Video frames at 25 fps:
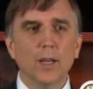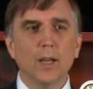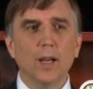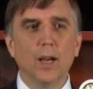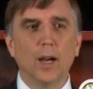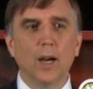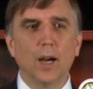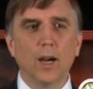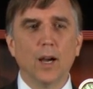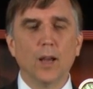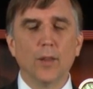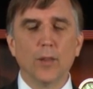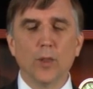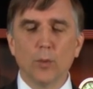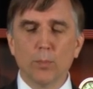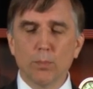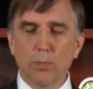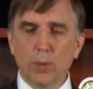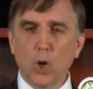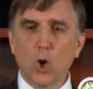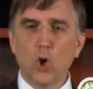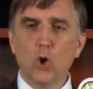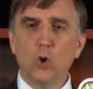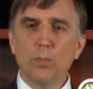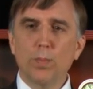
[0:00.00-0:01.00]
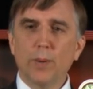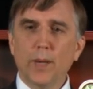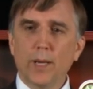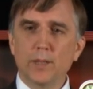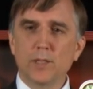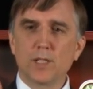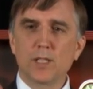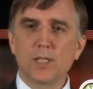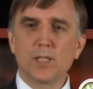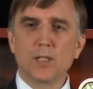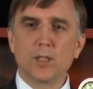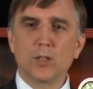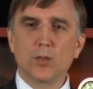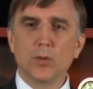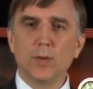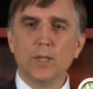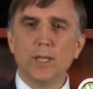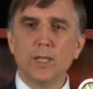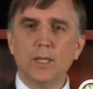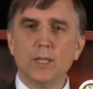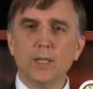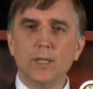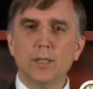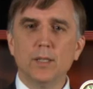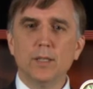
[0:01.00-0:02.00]
The Pope has
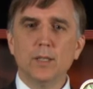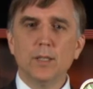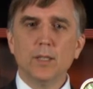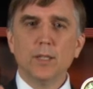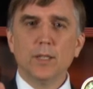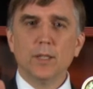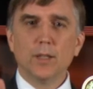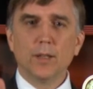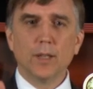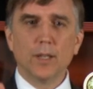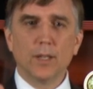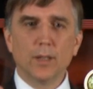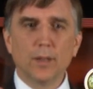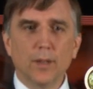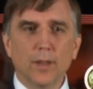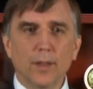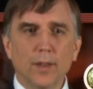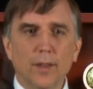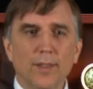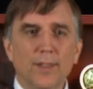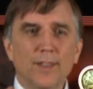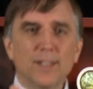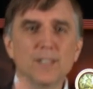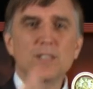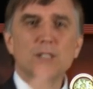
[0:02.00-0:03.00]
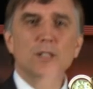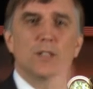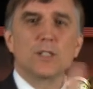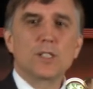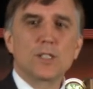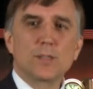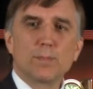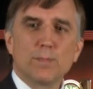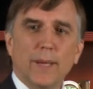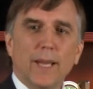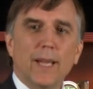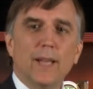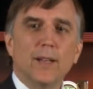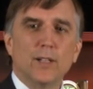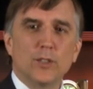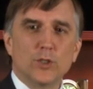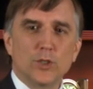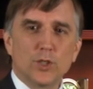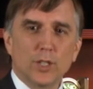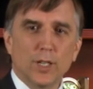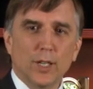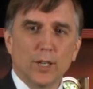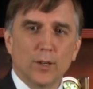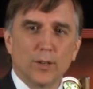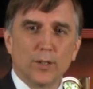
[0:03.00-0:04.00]
decreed that this is Spanish
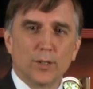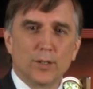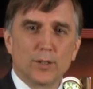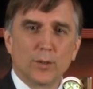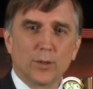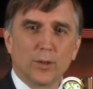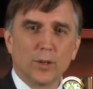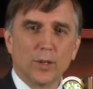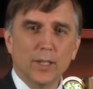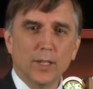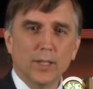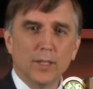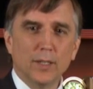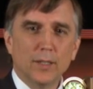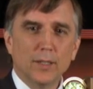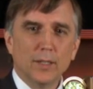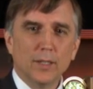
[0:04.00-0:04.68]
territory.